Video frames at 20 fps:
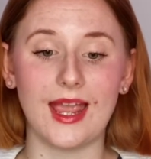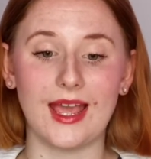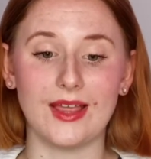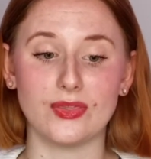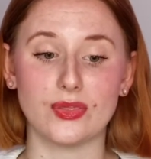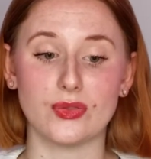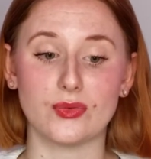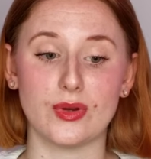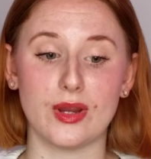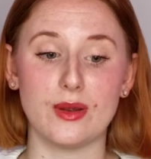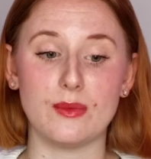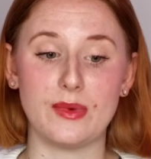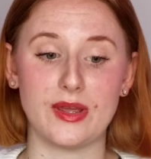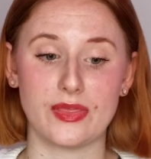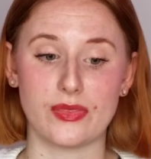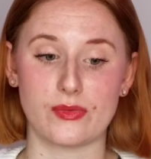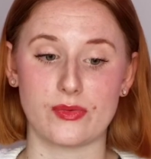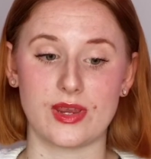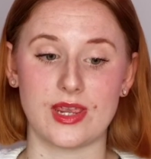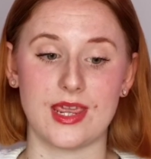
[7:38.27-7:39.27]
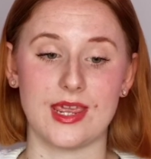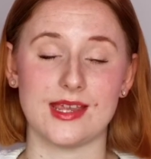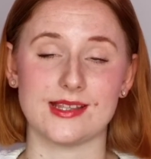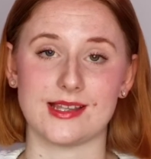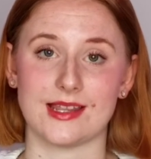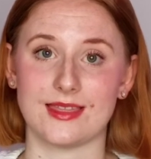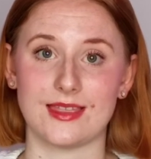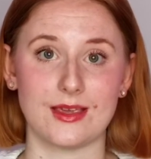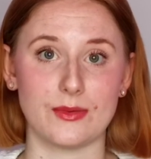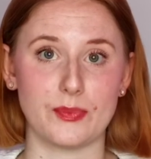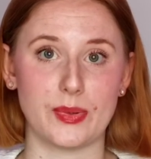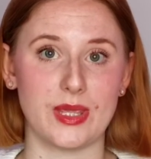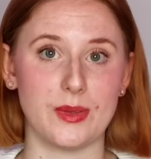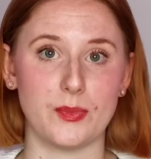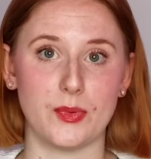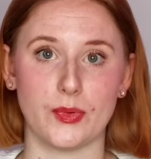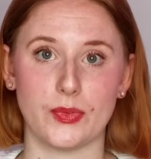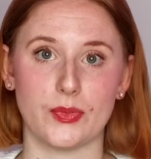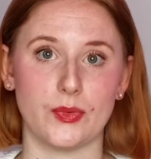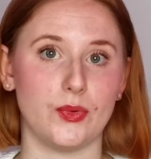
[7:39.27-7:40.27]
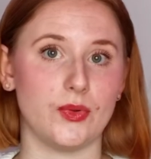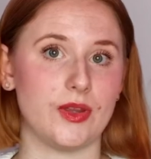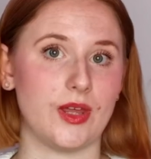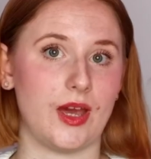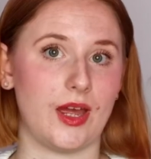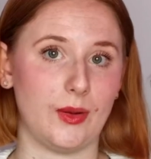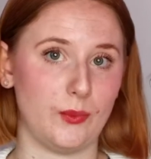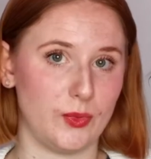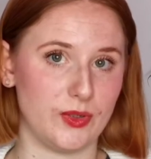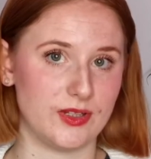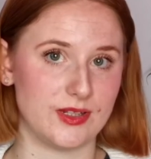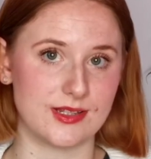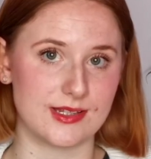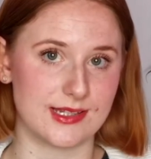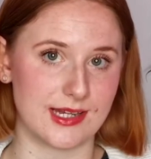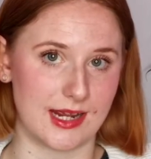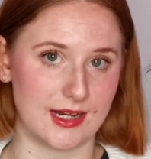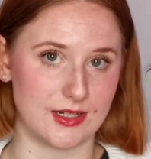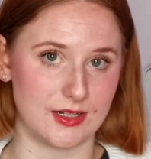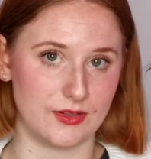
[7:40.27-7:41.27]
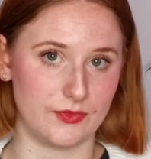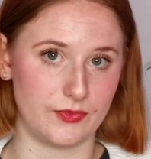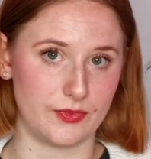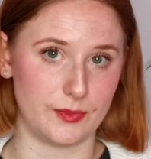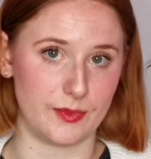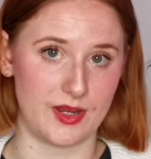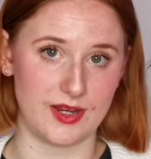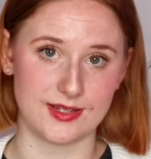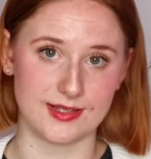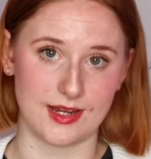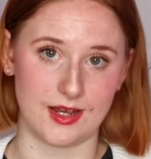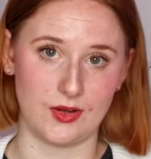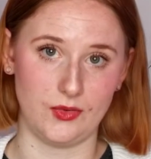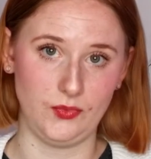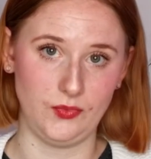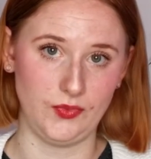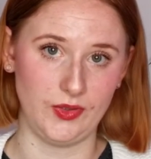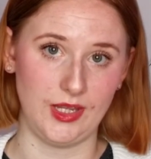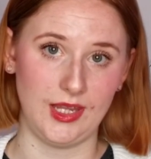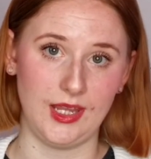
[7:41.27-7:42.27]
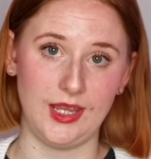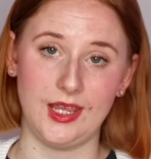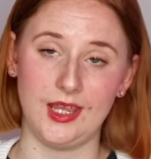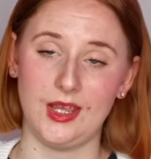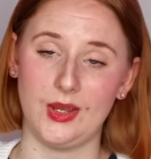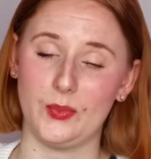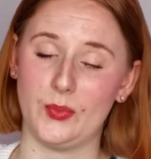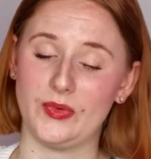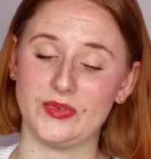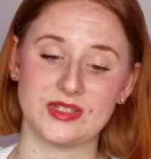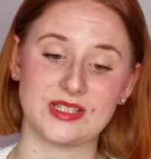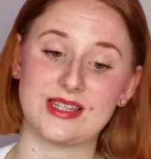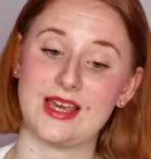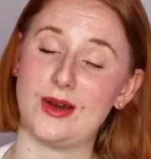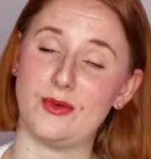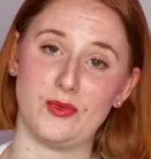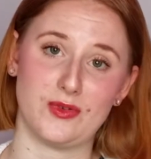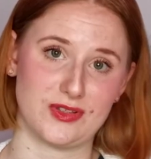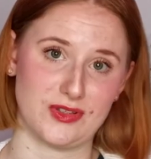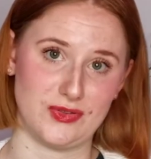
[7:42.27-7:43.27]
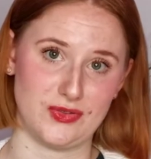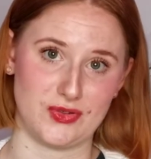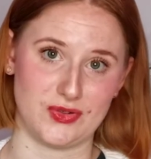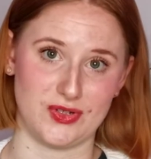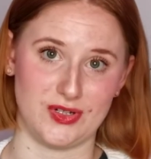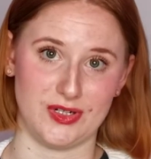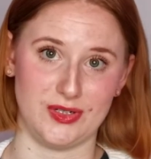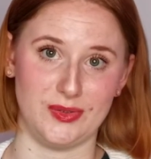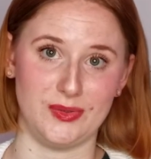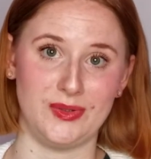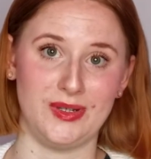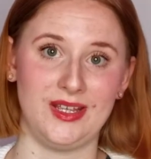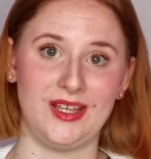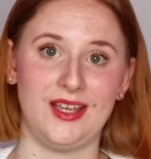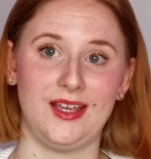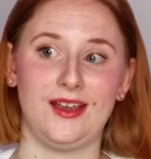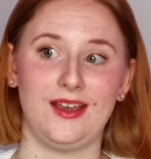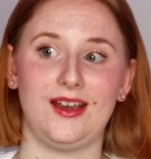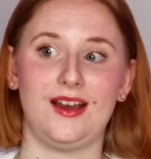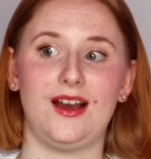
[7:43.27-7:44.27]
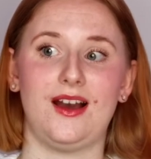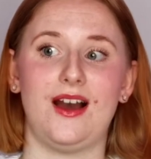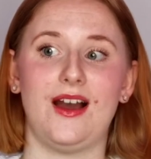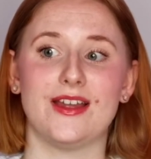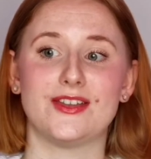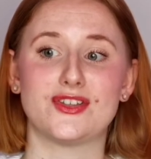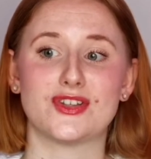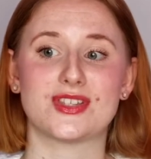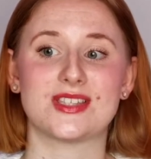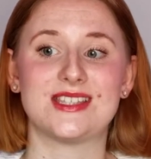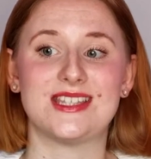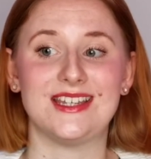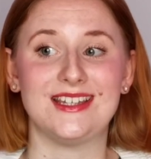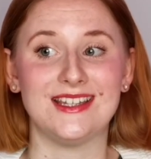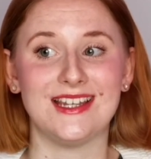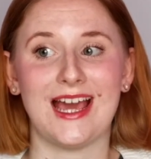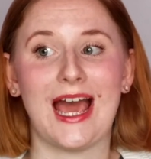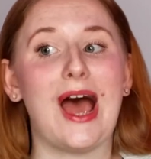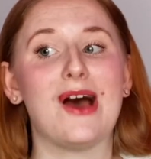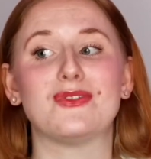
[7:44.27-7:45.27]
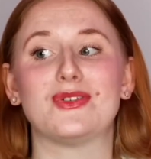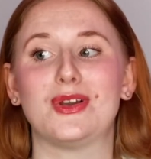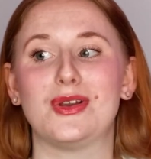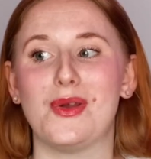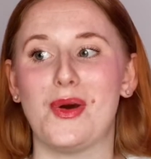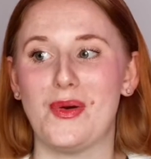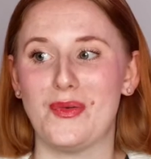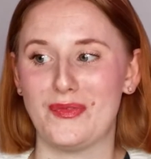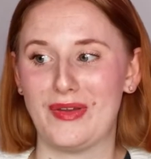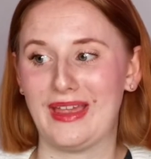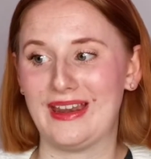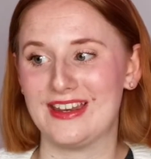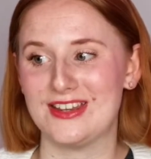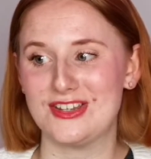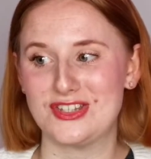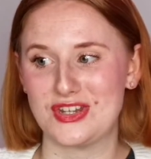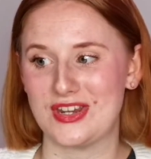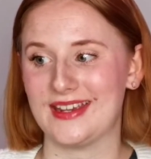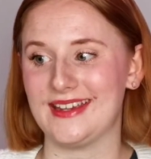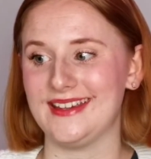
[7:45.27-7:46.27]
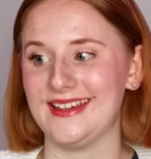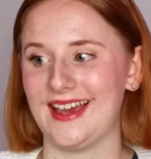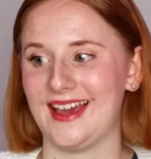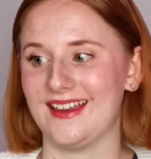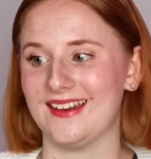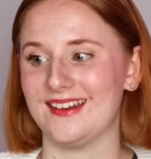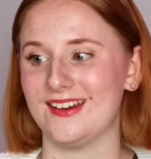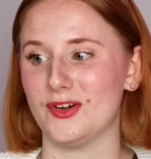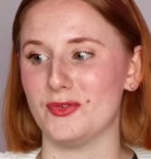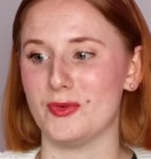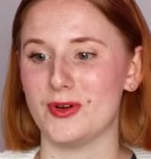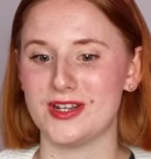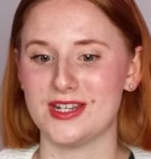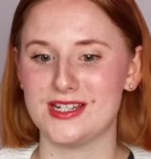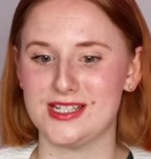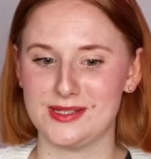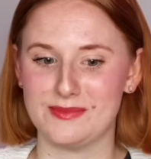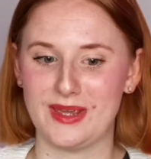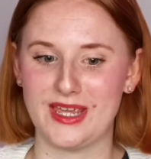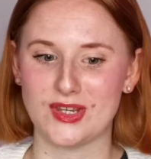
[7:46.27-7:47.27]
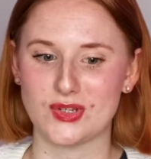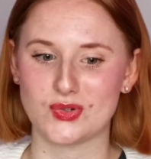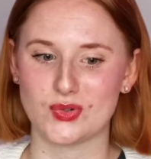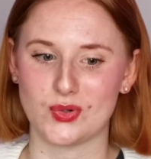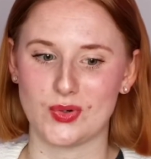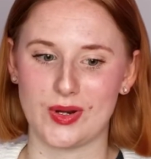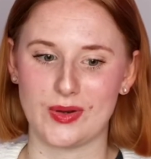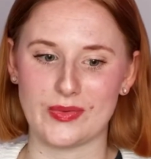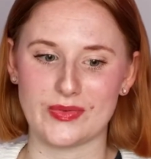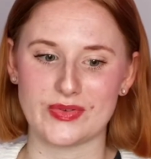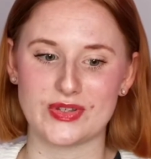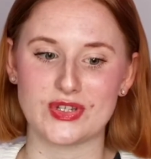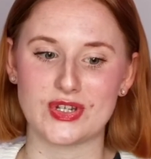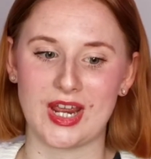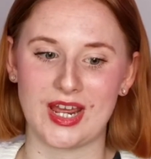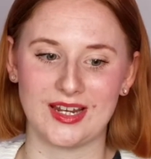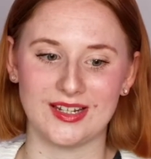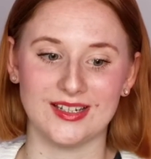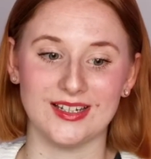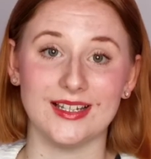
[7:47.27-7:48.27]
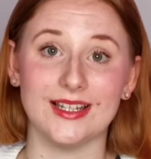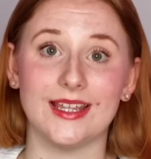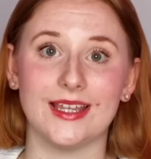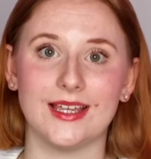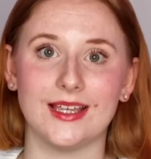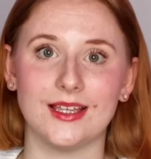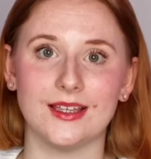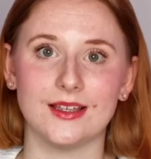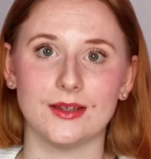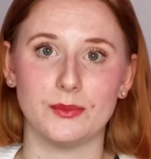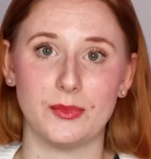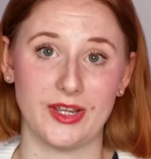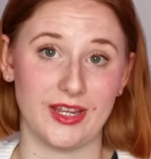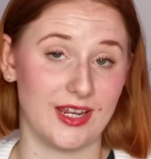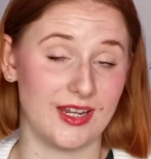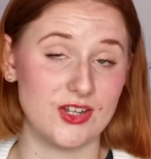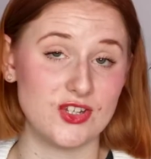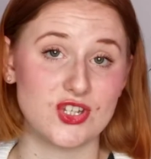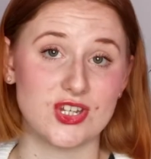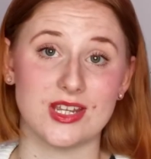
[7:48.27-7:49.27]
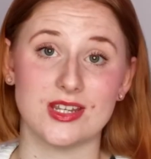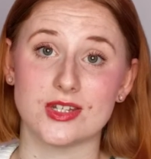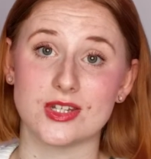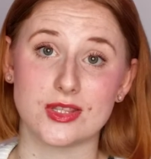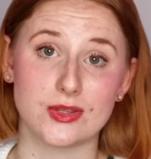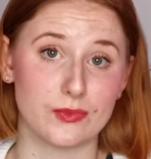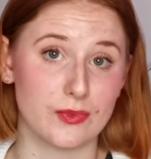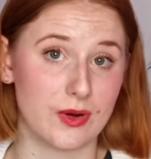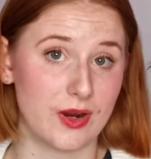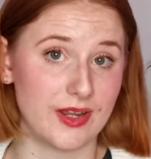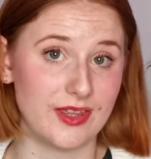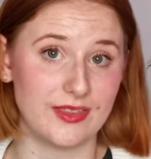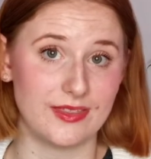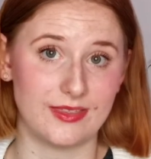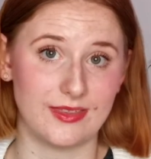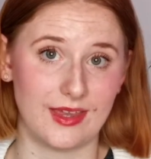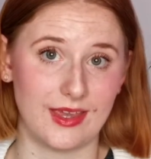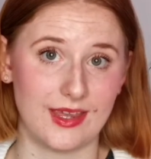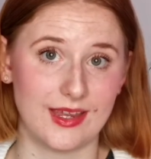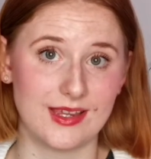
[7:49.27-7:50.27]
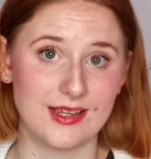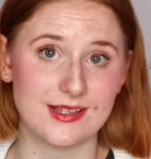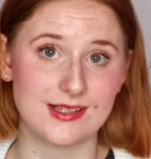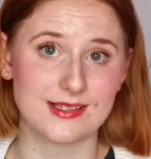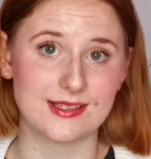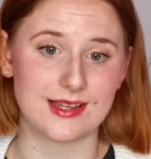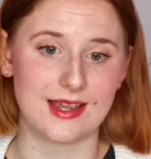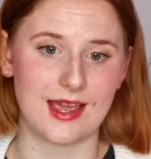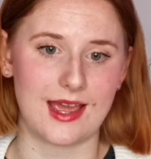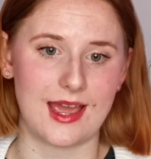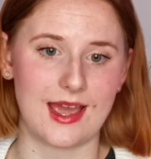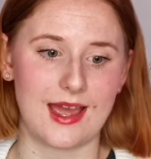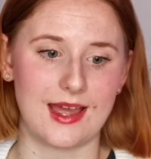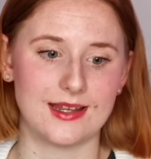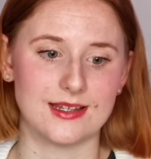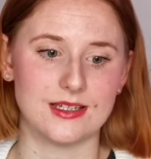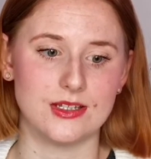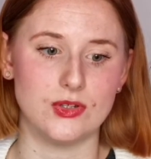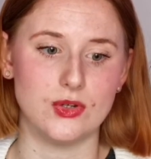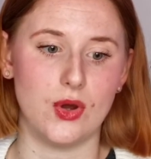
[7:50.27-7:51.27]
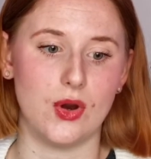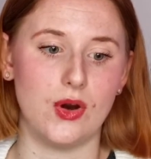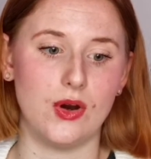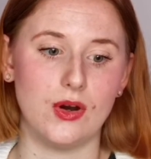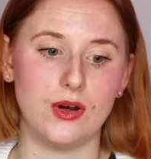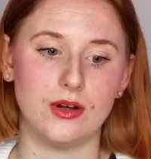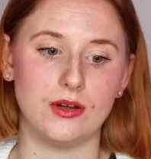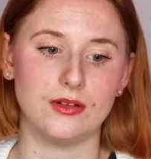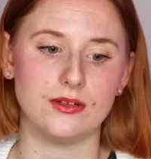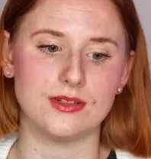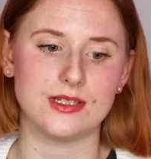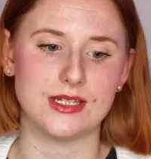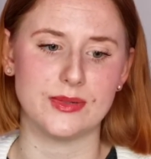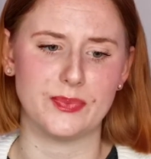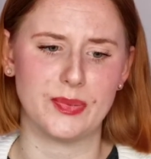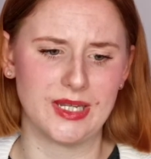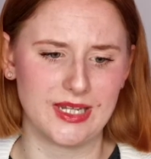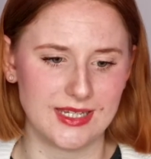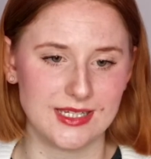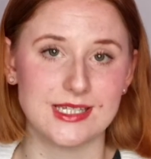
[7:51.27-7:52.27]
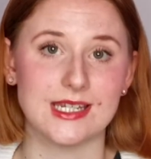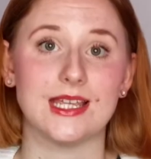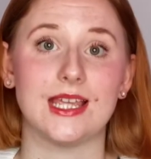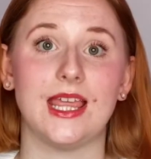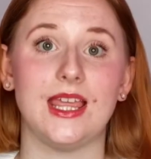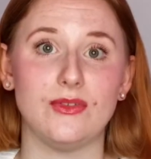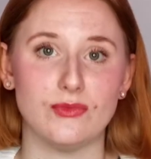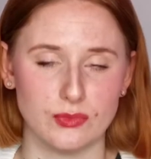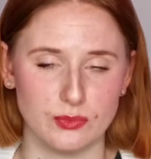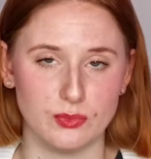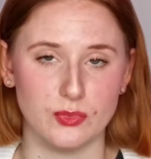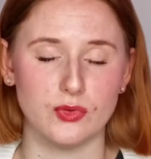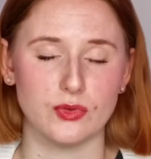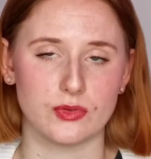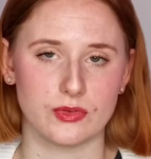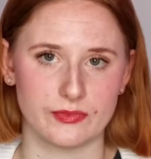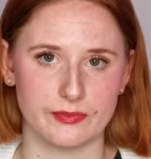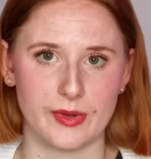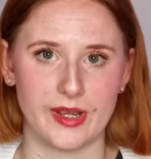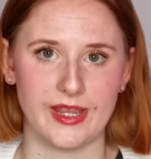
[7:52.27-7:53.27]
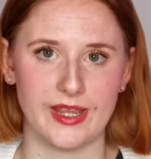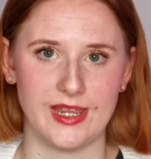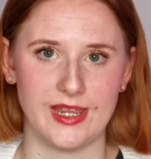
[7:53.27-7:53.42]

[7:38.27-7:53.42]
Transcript: And throughout my three years, I think people thought that I wouldn't stand up for myself, whereas that wasn't true. I just didn't have a lot of energy, and I wanted to make sure I was channeling my energy into the right things and not depleting even more of my